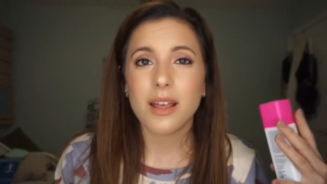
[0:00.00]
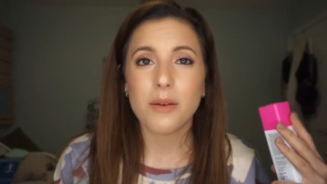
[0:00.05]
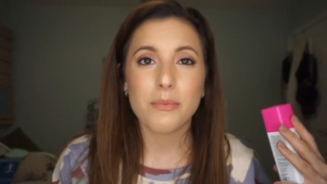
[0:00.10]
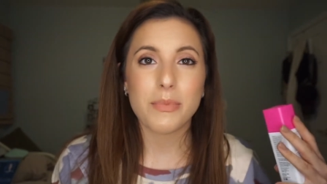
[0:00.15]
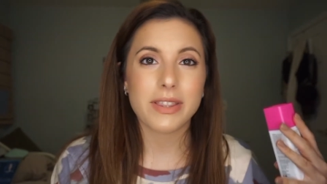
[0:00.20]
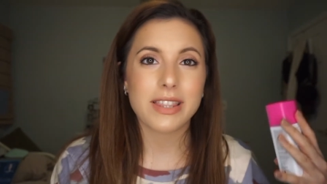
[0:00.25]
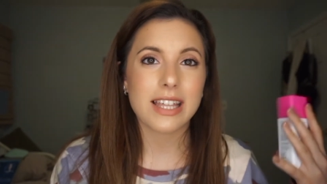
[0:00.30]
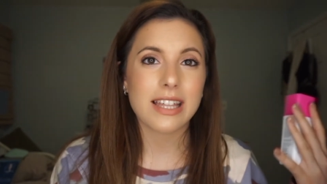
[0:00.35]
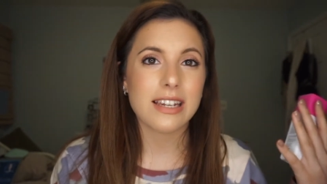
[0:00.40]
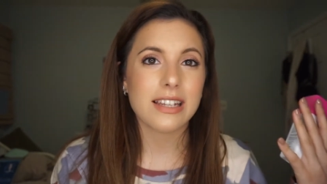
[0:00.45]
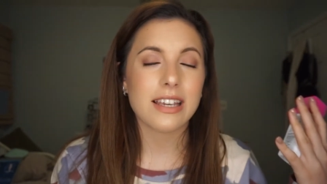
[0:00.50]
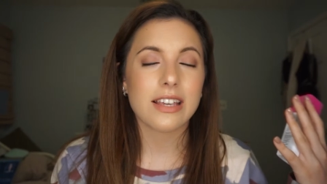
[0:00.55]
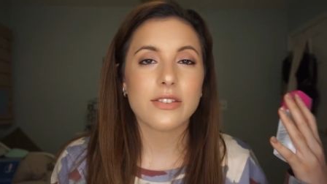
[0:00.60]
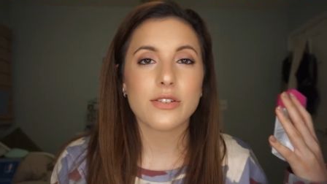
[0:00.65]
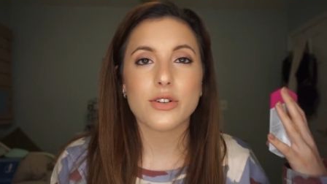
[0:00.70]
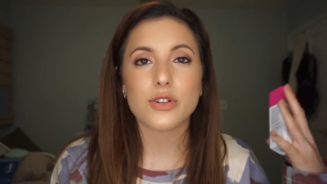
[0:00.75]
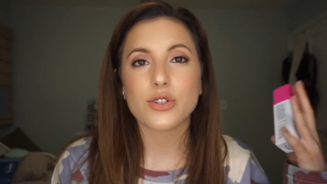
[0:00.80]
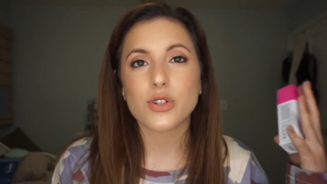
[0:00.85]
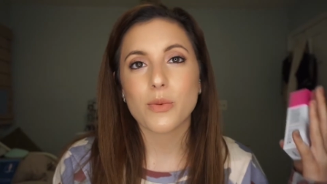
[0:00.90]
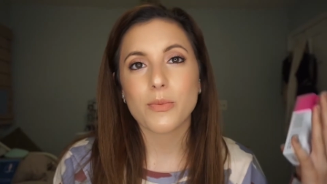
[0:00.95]
but then again,
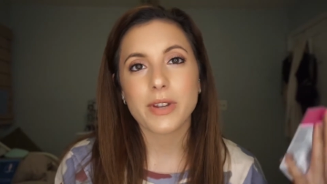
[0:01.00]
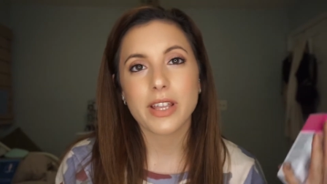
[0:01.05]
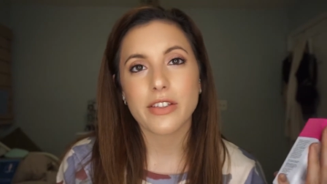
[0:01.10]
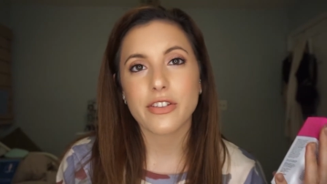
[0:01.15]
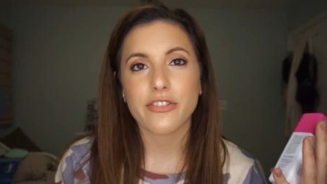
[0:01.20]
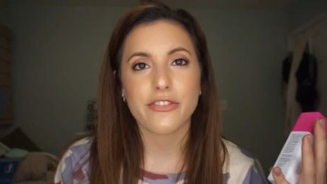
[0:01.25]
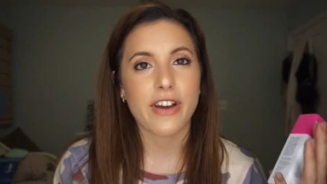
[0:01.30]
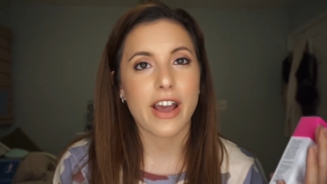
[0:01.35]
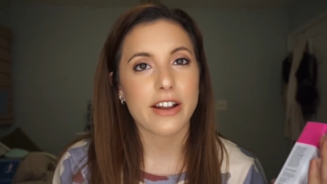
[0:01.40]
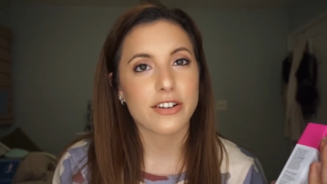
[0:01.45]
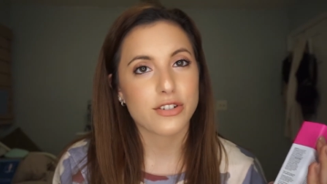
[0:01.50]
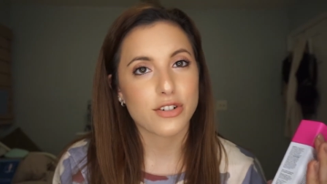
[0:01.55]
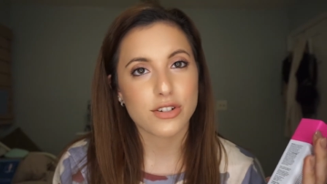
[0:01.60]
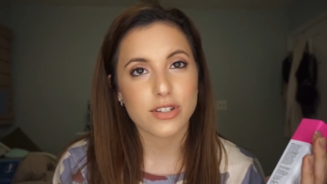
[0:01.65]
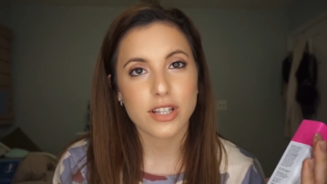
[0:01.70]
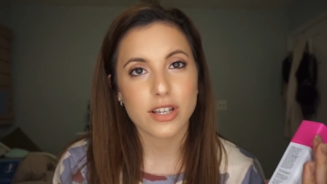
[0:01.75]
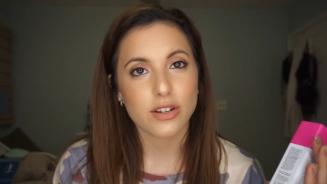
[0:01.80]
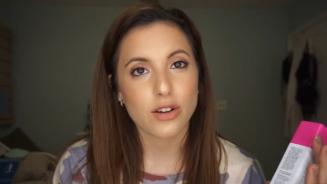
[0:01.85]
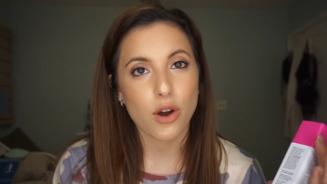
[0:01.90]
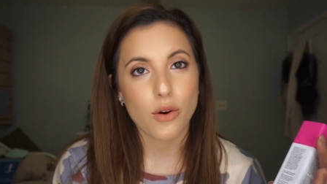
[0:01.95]
there are so many other factors
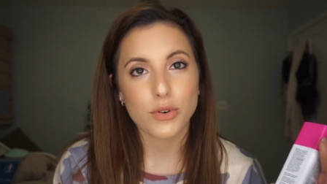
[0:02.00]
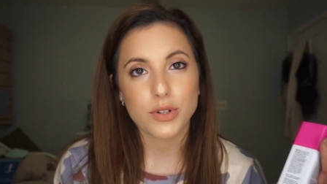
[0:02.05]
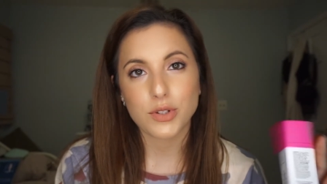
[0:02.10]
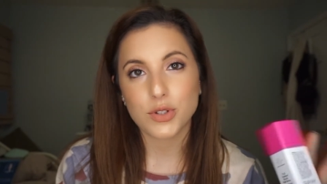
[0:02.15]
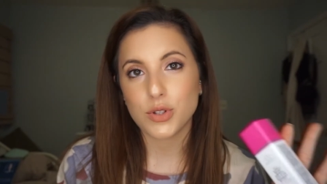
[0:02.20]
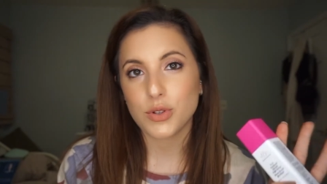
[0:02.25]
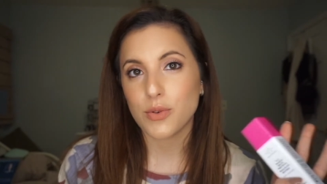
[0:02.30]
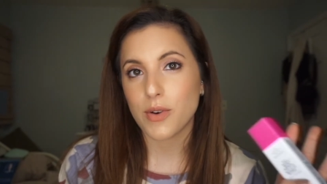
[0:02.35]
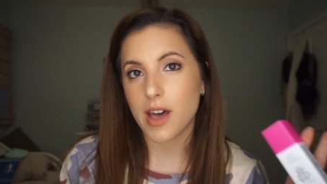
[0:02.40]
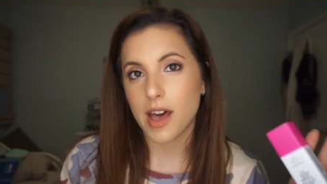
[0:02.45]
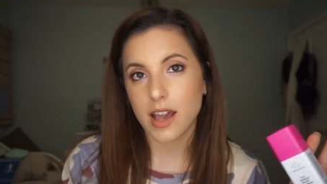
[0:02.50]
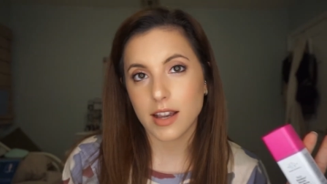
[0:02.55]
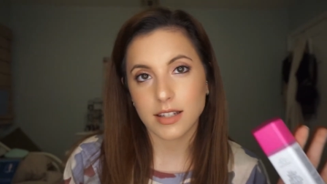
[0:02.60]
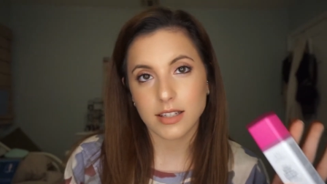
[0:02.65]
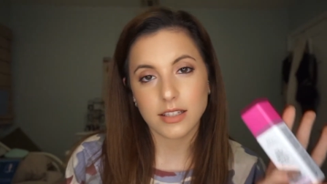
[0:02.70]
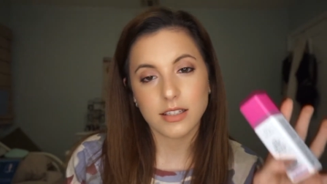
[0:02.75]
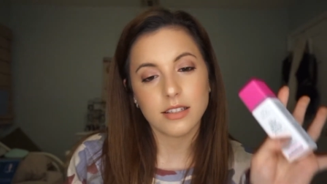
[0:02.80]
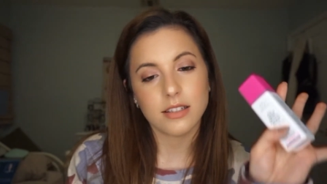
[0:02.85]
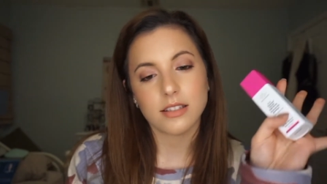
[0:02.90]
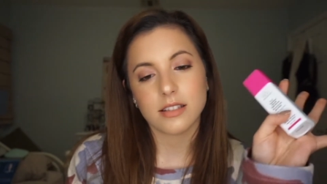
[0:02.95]
that go into acne.